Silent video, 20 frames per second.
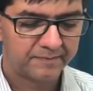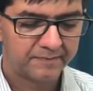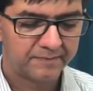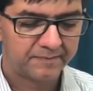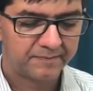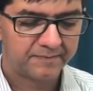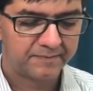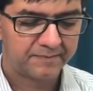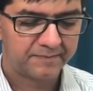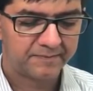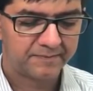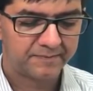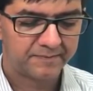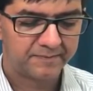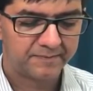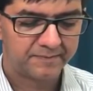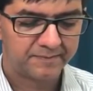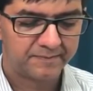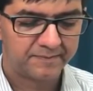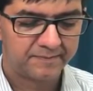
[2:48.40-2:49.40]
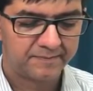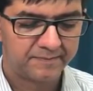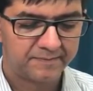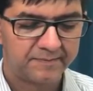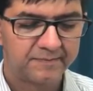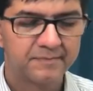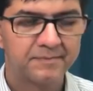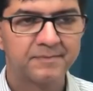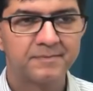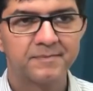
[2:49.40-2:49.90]

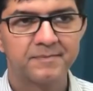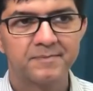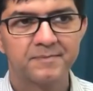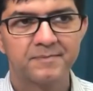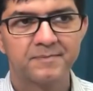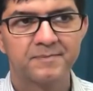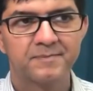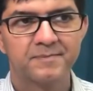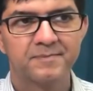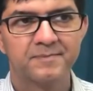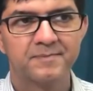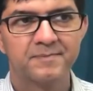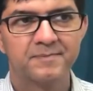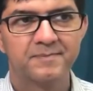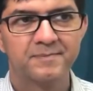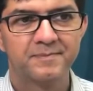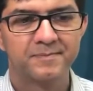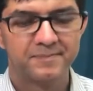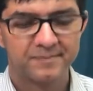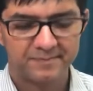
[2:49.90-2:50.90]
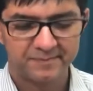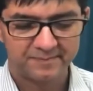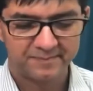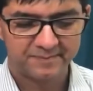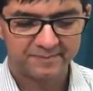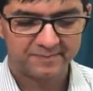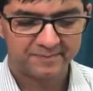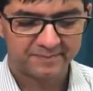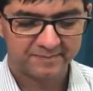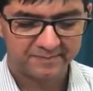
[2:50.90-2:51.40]

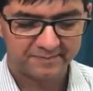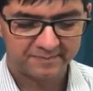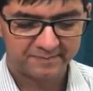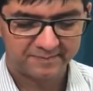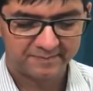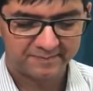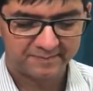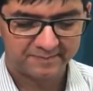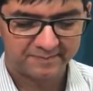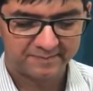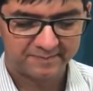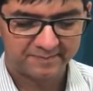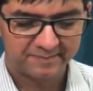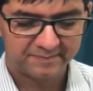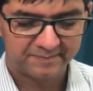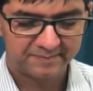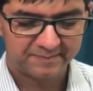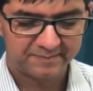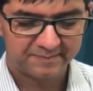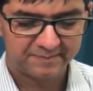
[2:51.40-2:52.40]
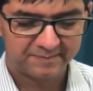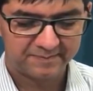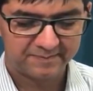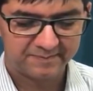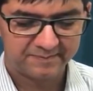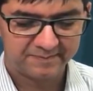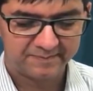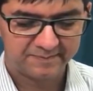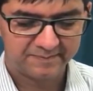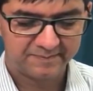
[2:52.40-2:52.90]

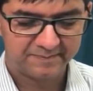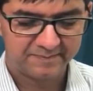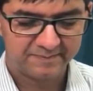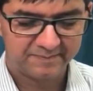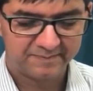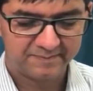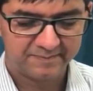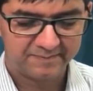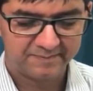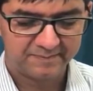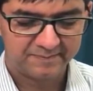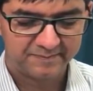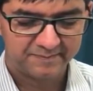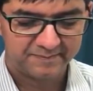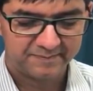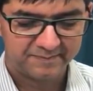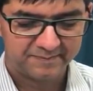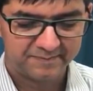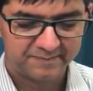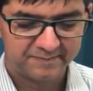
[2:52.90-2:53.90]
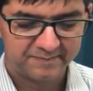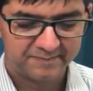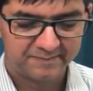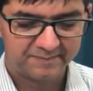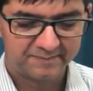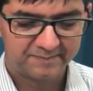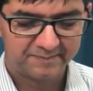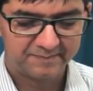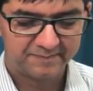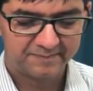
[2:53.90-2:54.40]

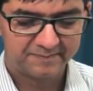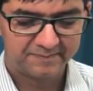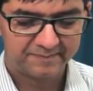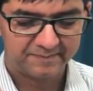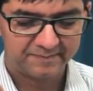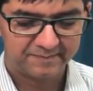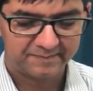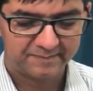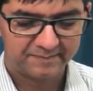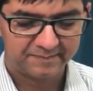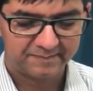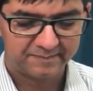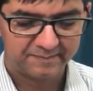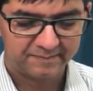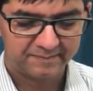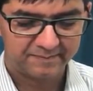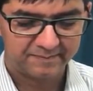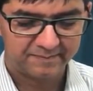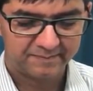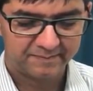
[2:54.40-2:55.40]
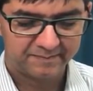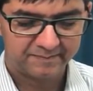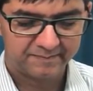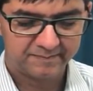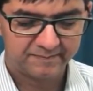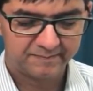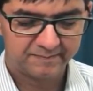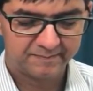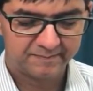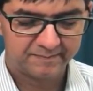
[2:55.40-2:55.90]

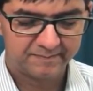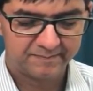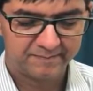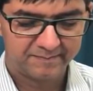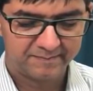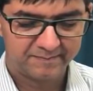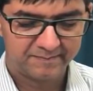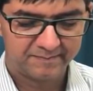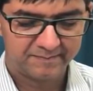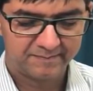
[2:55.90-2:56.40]
This person isn't speaking.